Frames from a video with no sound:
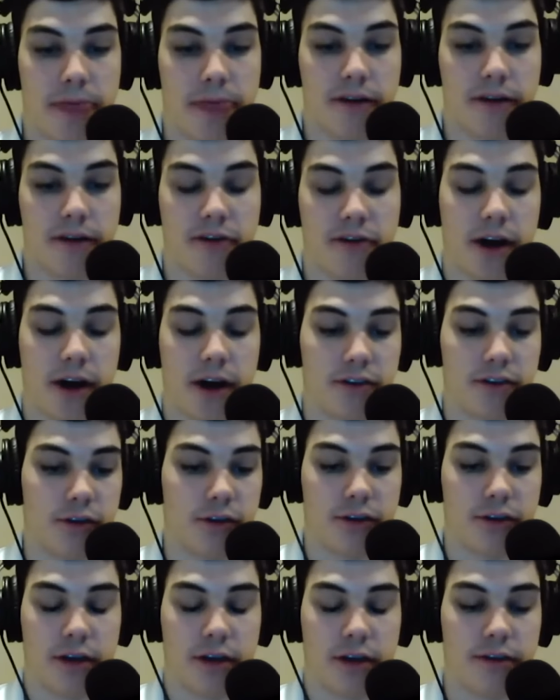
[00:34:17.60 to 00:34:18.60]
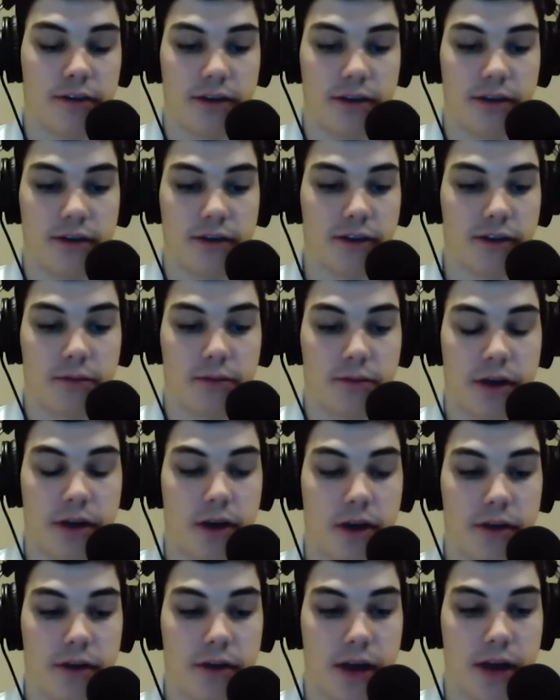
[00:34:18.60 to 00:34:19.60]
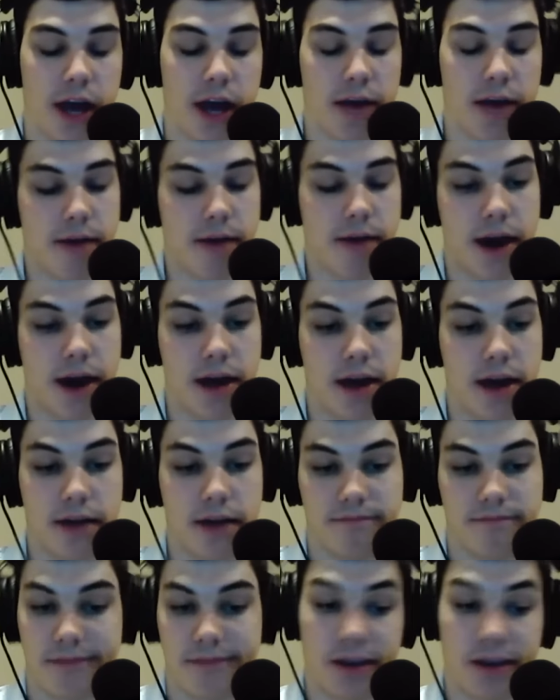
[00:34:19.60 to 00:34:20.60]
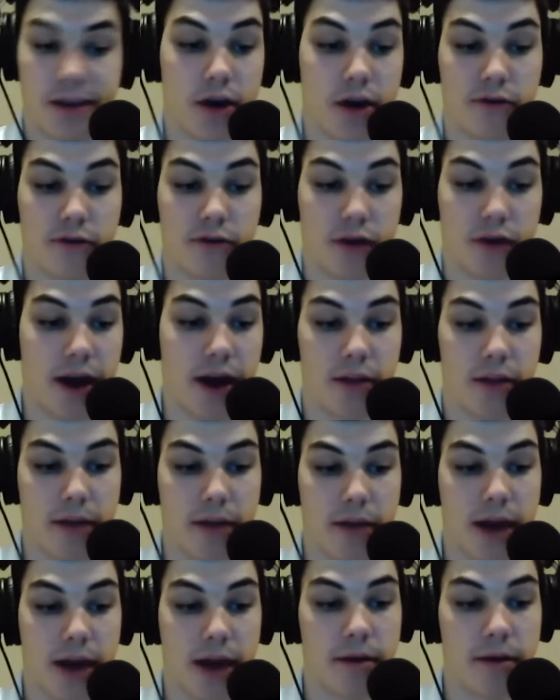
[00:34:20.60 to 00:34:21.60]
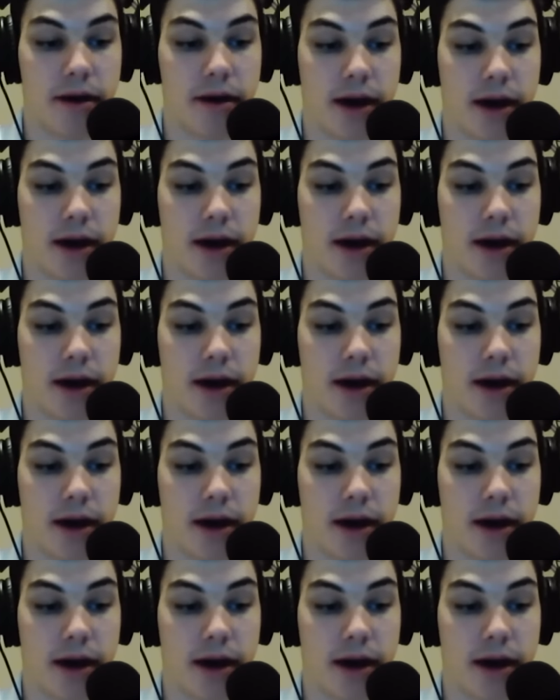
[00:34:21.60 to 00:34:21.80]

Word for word: Foster's the defensive player of the game, you know, for Alabama.